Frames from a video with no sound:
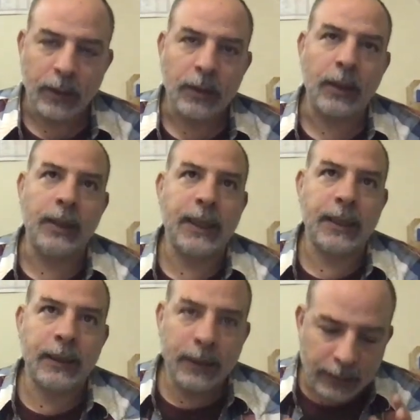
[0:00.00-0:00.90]
It's
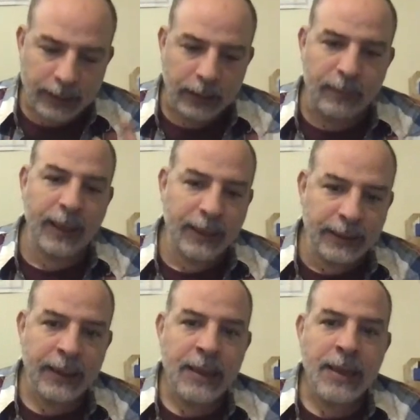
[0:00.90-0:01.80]
a
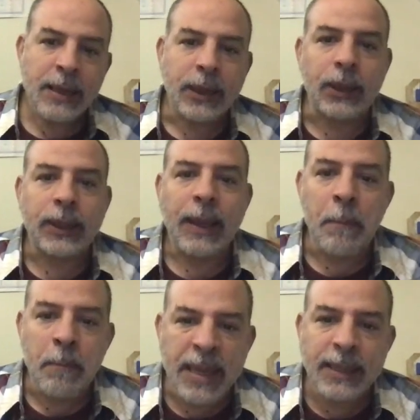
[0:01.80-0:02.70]
device that
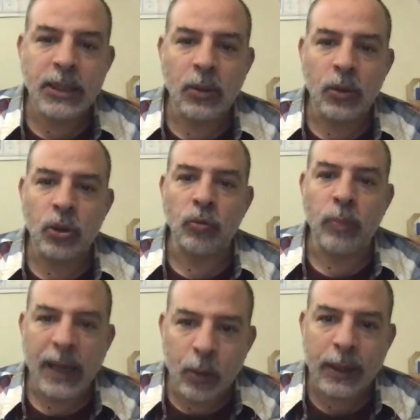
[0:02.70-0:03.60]
can mix solutions
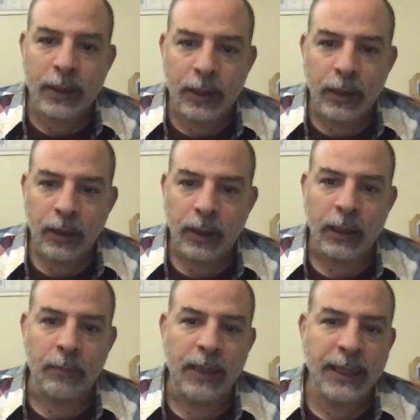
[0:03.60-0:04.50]
very quickly
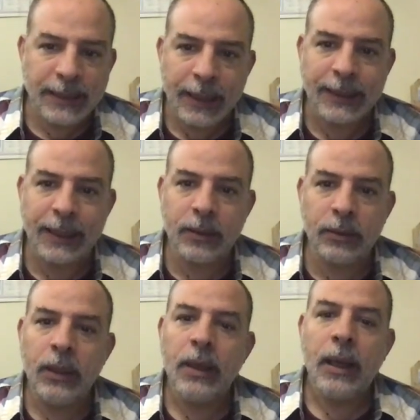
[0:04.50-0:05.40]
in less than a
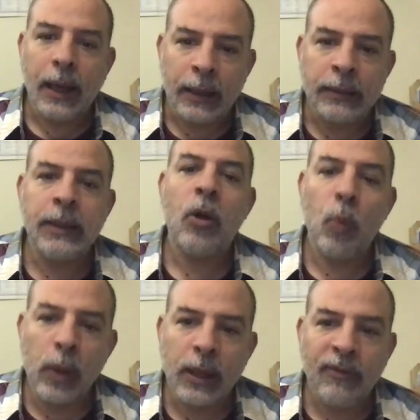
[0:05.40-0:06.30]
second, and
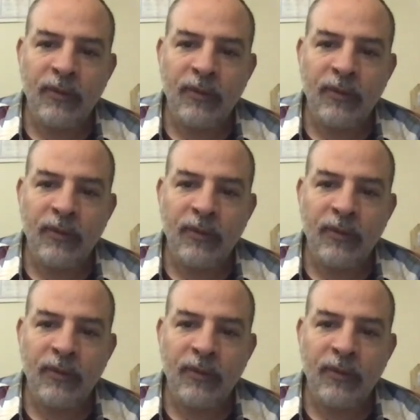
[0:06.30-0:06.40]
we can